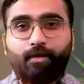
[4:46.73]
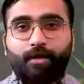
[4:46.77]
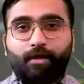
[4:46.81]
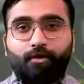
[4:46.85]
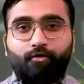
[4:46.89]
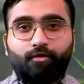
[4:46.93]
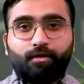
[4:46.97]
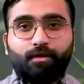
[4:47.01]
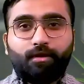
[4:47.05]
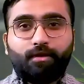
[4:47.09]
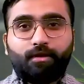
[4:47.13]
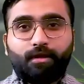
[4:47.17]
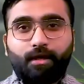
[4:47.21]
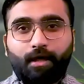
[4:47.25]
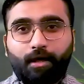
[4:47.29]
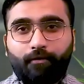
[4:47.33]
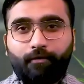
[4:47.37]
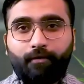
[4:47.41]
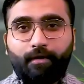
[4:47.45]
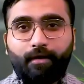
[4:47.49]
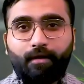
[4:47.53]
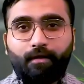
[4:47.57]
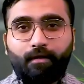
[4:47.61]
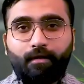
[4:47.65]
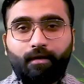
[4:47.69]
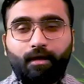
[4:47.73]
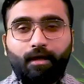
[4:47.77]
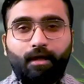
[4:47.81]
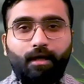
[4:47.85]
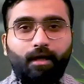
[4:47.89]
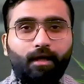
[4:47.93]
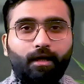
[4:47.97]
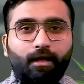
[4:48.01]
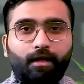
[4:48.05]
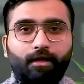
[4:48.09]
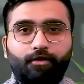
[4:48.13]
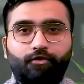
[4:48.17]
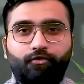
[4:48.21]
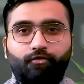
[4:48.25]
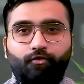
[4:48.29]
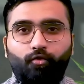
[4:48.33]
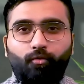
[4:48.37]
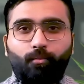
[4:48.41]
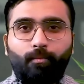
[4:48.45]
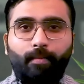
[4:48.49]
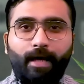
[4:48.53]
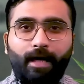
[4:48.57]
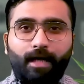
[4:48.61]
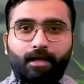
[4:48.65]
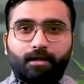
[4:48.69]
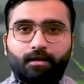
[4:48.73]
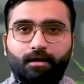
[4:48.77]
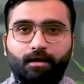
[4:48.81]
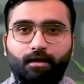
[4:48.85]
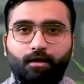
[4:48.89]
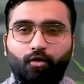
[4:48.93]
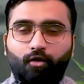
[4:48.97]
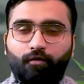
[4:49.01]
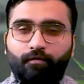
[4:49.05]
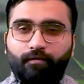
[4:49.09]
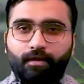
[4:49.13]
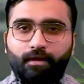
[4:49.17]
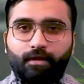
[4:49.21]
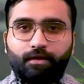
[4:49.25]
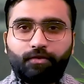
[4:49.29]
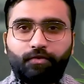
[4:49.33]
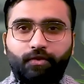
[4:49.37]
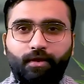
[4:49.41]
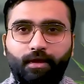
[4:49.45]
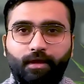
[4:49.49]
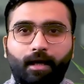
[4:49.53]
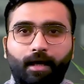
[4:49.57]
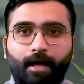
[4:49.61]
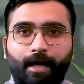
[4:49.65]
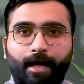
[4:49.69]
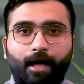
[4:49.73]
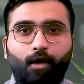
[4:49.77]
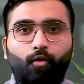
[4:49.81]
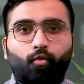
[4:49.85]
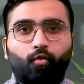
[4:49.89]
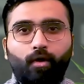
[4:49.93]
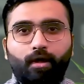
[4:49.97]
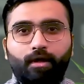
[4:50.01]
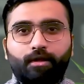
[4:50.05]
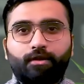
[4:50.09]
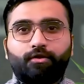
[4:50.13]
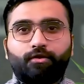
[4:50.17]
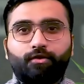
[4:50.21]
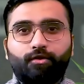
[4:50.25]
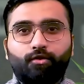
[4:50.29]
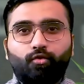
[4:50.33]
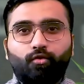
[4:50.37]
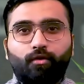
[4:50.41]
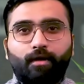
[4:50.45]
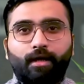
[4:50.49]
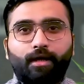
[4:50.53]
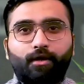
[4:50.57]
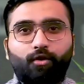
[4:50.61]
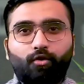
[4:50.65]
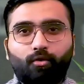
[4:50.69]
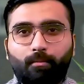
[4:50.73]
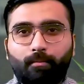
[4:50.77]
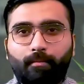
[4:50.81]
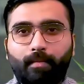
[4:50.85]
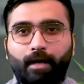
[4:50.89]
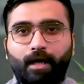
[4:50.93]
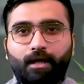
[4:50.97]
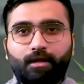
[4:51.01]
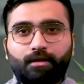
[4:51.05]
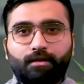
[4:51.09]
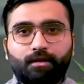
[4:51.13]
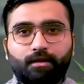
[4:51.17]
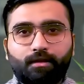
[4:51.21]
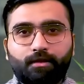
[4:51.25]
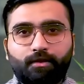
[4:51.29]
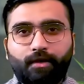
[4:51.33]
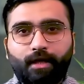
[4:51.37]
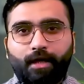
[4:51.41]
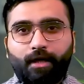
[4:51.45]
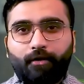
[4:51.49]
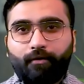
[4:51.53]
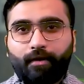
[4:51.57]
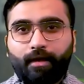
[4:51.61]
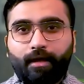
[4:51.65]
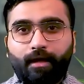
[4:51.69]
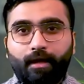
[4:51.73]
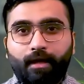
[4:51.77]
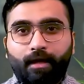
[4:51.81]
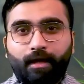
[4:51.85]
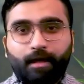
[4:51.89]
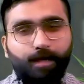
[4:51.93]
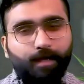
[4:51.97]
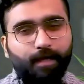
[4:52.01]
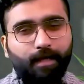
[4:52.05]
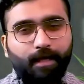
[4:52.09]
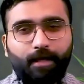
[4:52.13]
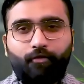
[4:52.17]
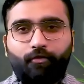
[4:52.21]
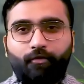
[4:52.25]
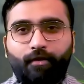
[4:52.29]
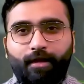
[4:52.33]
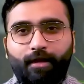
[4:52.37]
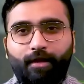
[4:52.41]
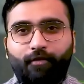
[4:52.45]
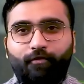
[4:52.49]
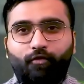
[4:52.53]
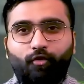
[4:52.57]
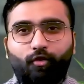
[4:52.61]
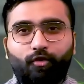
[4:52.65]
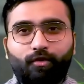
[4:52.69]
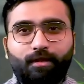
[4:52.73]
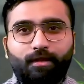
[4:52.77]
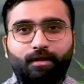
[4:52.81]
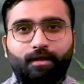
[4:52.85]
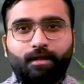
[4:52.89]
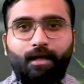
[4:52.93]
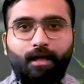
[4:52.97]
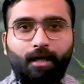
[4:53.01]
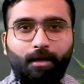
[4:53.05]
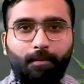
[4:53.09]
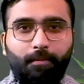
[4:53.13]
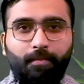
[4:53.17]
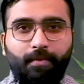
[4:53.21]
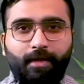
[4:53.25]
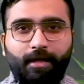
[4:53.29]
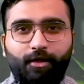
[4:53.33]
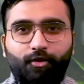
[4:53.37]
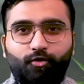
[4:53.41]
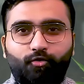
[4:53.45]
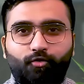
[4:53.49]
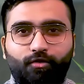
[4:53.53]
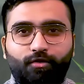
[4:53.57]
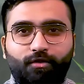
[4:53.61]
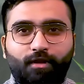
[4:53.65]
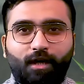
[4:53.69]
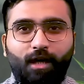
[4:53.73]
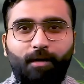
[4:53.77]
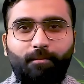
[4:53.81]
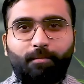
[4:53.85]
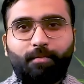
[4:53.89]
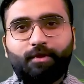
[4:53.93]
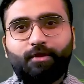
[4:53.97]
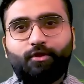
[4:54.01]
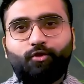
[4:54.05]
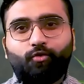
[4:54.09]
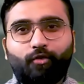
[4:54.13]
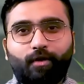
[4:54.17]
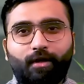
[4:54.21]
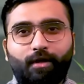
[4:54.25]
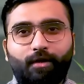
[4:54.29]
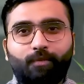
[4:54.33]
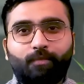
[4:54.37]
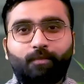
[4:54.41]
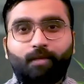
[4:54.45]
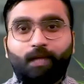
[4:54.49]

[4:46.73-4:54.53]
to this career is through Bachelor of Nursing and once you get your master's degree, get ready for the companies to start pursuing.